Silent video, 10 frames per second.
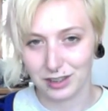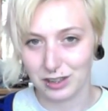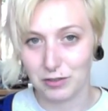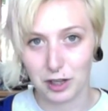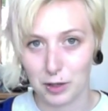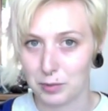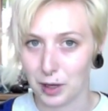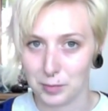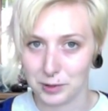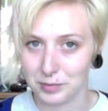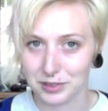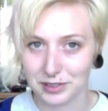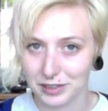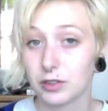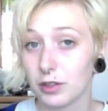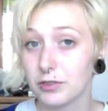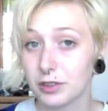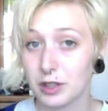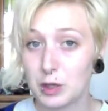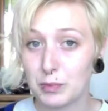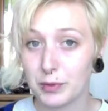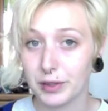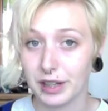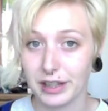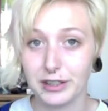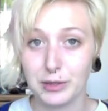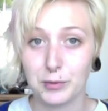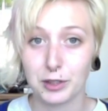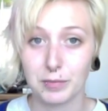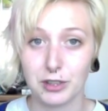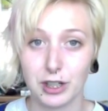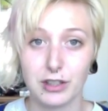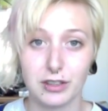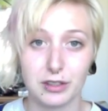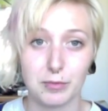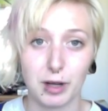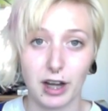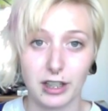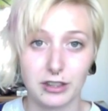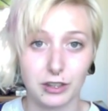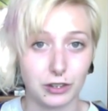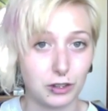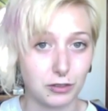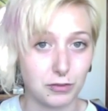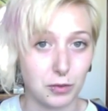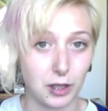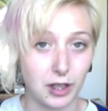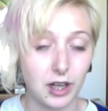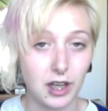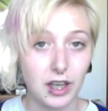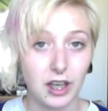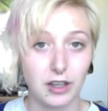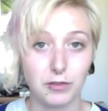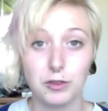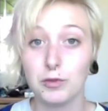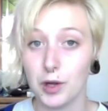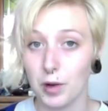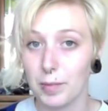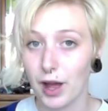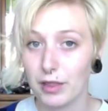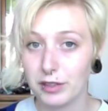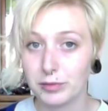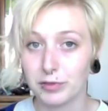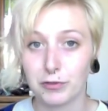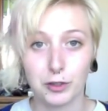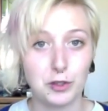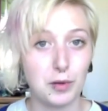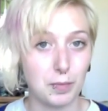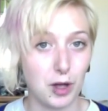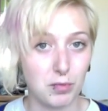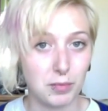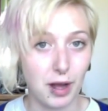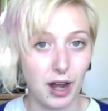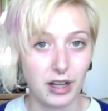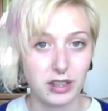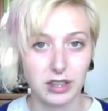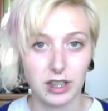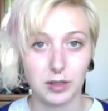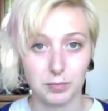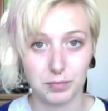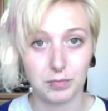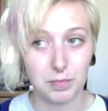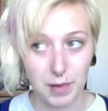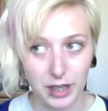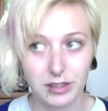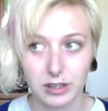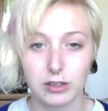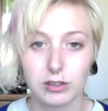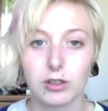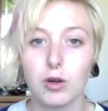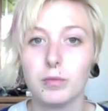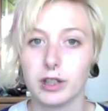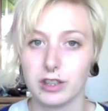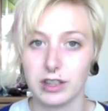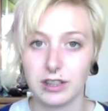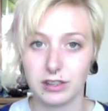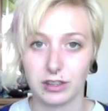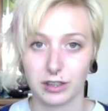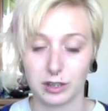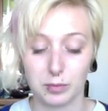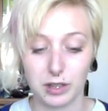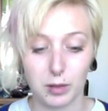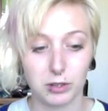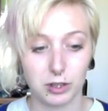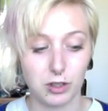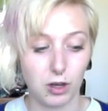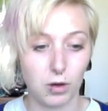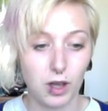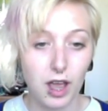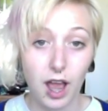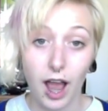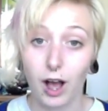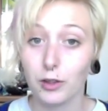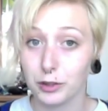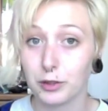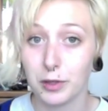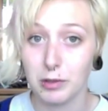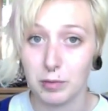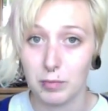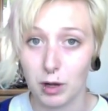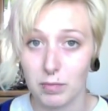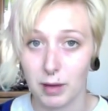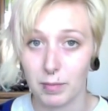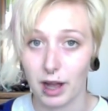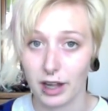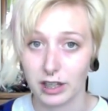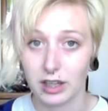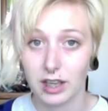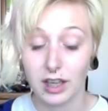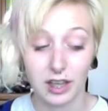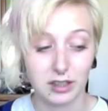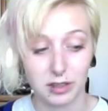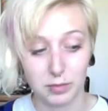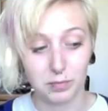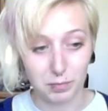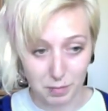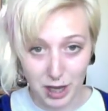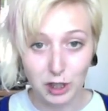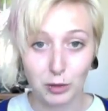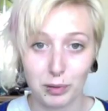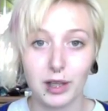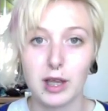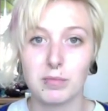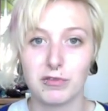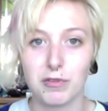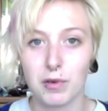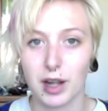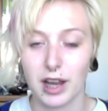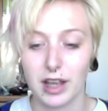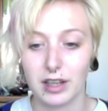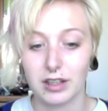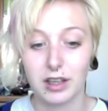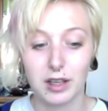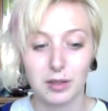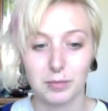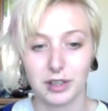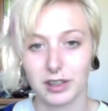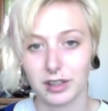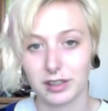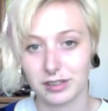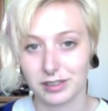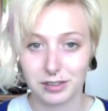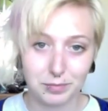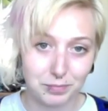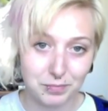you've got problems. So those are the important ante-mortem changes in the body to look for. If you know about these before you embalm a body, it makes it so much easier to be able to know how you're going to embalm that body and to make your plan beforehand, because